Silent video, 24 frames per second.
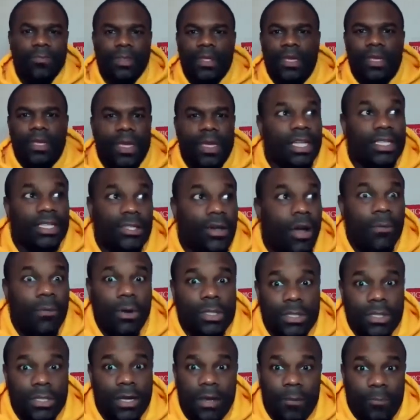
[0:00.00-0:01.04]
it's
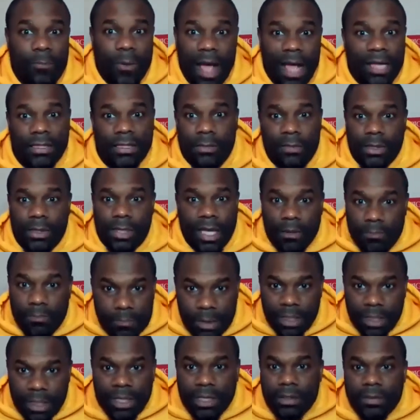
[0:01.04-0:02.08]
almost impossible to get
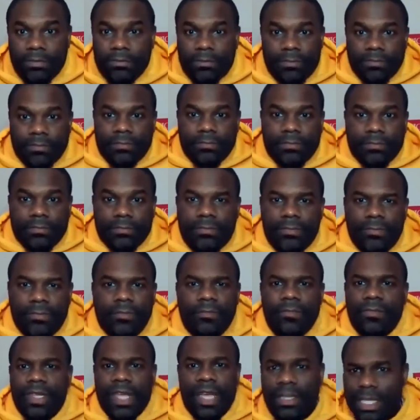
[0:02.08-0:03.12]
bullied,
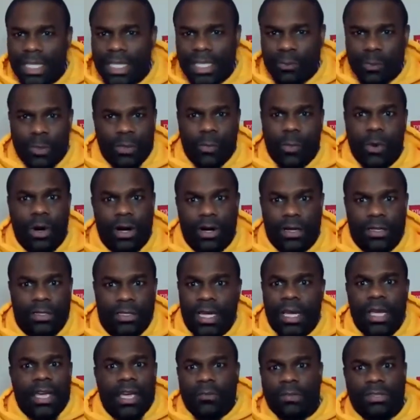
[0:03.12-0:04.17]
at least with words.
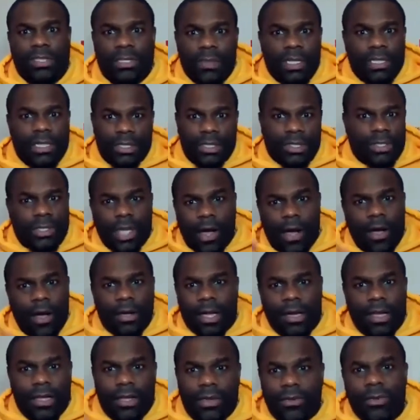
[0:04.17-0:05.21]
When somebody's just talking
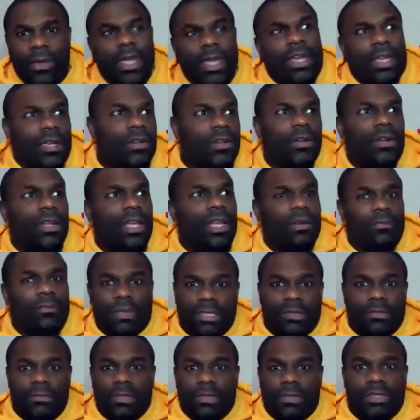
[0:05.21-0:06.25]
to you, you know, like when
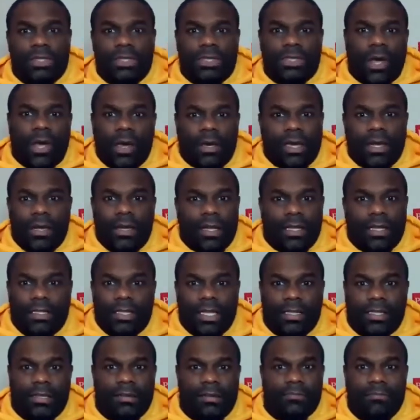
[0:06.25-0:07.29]
someone's talking and they say
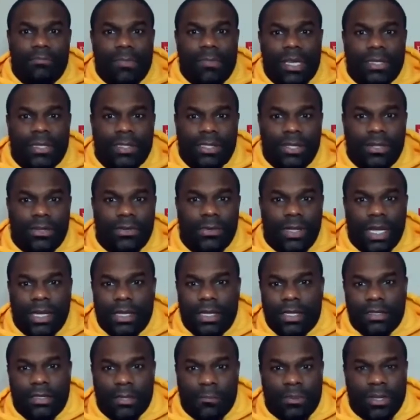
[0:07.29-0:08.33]
something mean to you, like
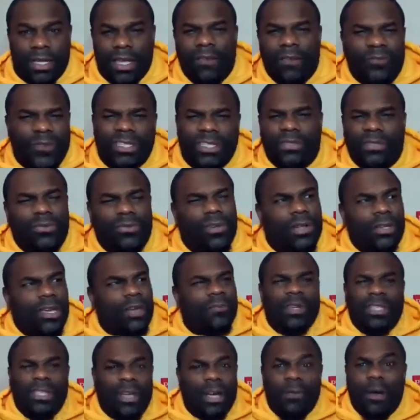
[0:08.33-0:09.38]
it's a bully. And first of all, can
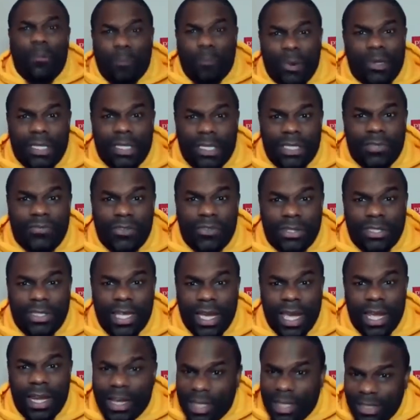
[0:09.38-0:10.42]
we talk about bullies for a
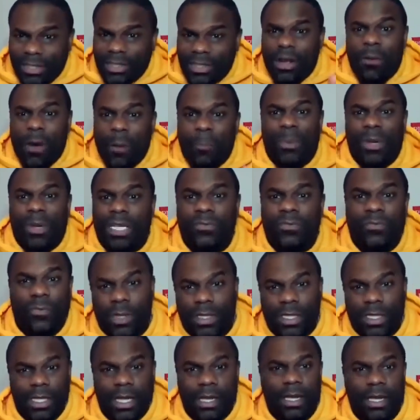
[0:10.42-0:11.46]
second? Let's talk about bullies for 1
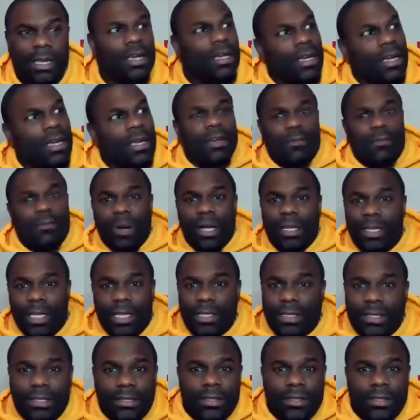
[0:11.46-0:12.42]
second. Bullies,